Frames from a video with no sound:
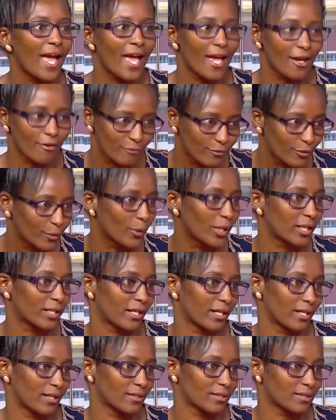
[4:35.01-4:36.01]
everyone
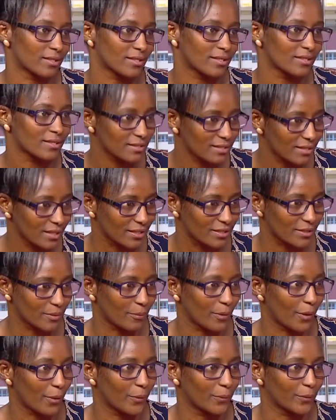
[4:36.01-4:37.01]
else
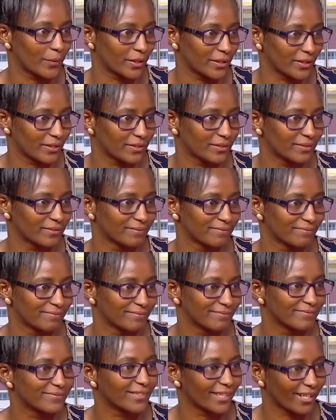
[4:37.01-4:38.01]
amazing
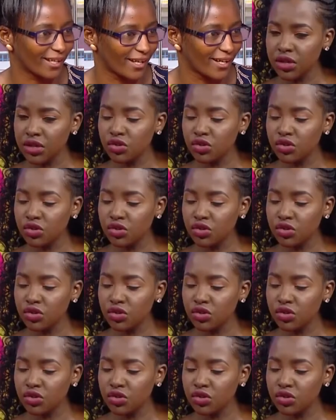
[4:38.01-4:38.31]
amazing yeah